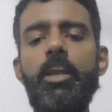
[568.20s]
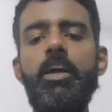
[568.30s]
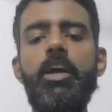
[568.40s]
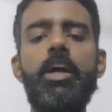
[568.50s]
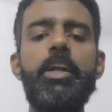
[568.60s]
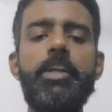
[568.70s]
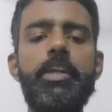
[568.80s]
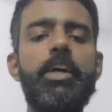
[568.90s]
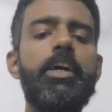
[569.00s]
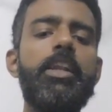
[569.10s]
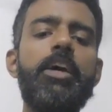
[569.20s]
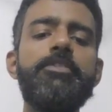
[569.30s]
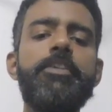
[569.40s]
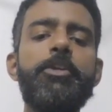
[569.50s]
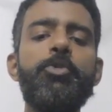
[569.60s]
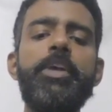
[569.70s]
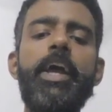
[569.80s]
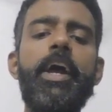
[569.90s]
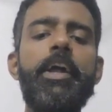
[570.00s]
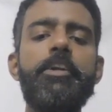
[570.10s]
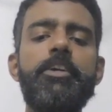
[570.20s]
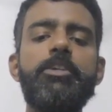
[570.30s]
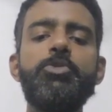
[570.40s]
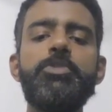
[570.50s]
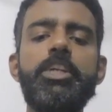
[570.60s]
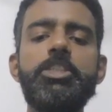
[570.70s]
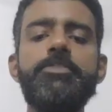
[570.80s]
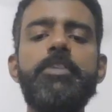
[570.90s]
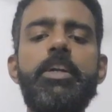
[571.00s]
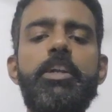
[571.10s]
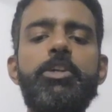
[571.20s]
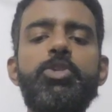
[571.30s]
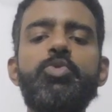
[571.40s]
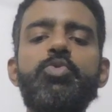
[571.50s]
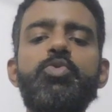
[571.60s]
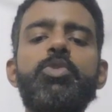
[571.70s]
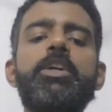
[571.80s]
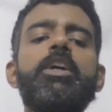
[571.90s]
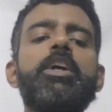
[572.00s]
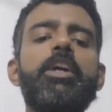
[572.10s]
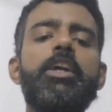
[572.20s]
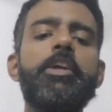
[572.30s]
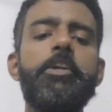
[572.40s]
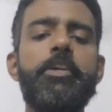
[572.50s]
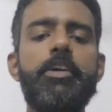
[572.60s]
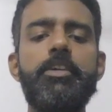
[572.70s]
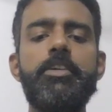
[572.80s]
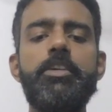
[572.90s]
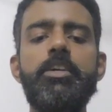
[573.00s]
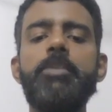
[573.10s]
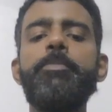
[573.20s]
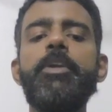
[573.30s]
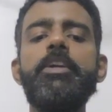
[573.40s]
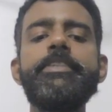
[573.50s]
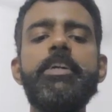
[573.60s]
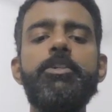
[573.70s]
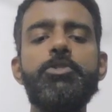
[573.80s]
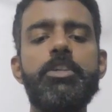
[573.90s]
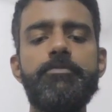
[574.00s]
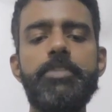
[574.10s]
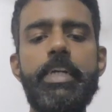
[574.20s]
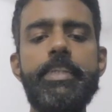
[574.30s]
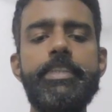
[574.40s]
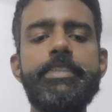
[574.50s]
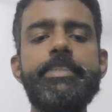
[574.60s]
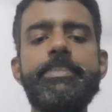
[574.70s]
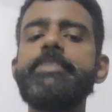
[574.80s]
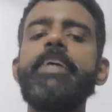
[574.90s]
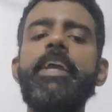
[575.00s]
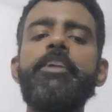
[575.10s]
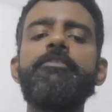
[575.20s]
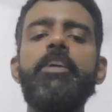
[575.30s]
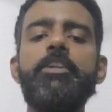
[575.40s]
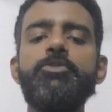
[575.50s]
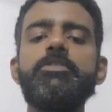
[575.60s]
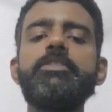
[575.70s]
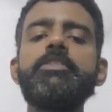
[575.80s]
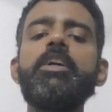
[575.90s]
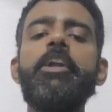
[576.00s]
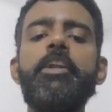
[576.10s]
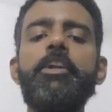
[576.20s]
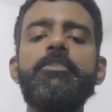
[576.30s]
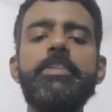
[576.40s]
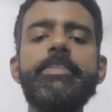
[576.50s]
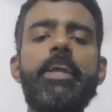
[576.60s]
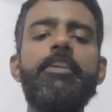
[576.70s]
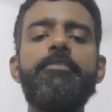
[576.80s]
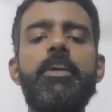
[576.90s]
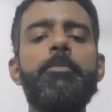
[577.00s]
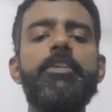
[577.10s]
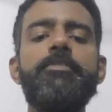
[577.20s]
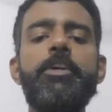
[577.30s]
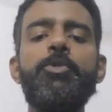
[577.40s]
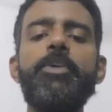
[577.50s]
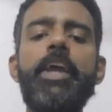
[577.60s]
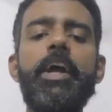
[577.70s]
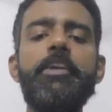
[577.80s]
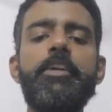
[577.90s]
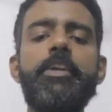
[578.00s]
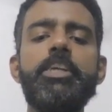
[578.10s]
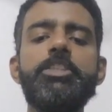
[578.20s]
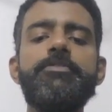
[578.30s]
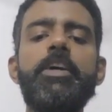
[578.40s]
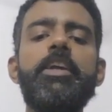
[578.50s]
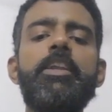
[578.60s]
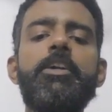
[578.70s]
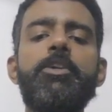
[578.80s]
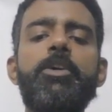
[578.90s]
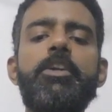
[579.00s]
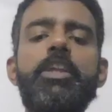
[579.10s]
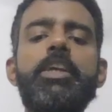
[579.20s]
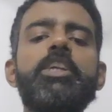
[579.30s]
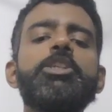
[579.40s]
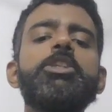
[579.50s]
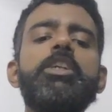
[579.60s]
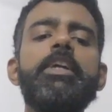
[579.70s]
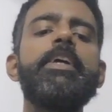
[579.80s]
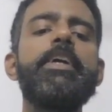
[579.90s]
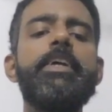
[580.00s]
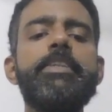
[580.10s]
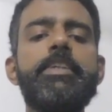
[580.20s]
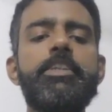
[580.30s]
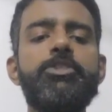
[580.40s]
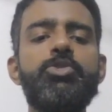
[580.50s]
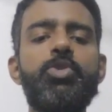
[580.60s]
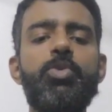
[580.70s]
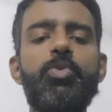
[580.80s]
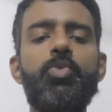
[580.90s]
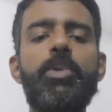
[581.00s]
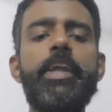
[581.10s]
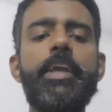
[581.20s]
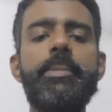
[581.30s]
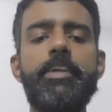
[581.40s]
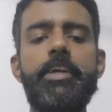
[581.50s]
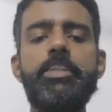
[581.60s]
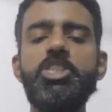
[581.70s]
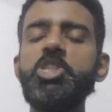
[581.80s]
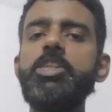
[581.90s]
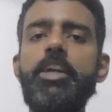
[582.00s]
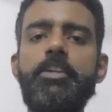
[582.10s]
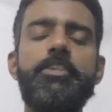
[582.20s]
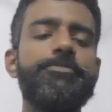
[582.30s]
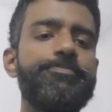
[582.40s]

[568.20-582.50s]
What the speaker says: And now if I do cat to test file 2, it prints out that this is the second file. So this is the content of the second file. But if I do cat test file.txt, there is no line that I just added.